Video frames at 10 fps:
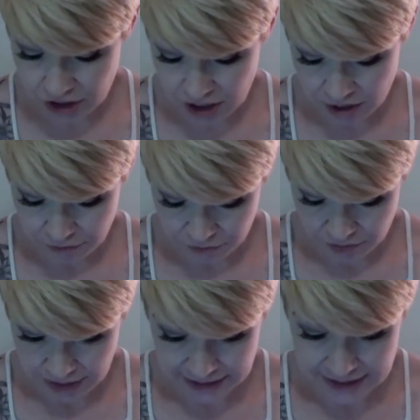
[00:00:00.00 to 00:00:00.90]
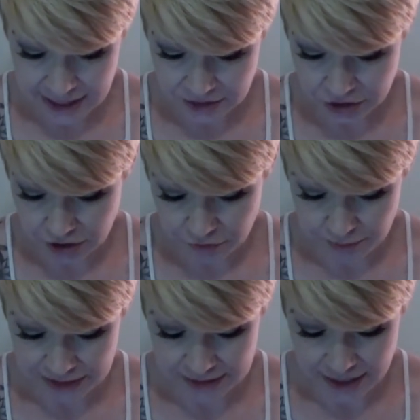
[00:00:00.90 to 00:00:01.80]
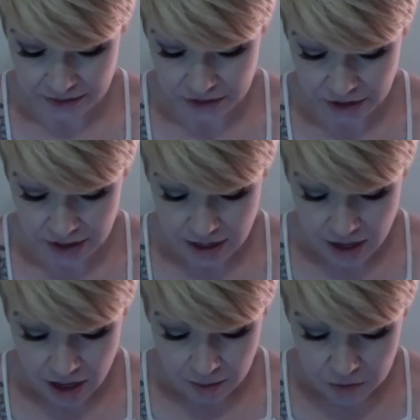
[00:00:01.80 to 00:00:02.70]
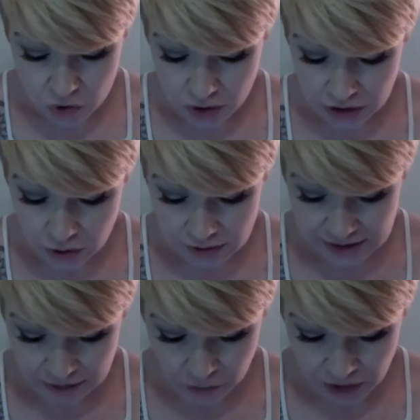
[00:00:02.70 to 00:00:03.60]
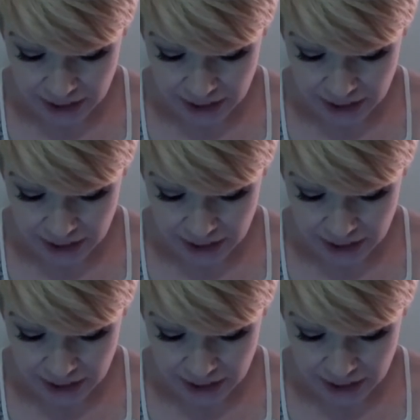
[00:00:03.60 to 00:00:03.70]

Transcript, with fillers: off, I did not turn off Mike's calendar. You can load several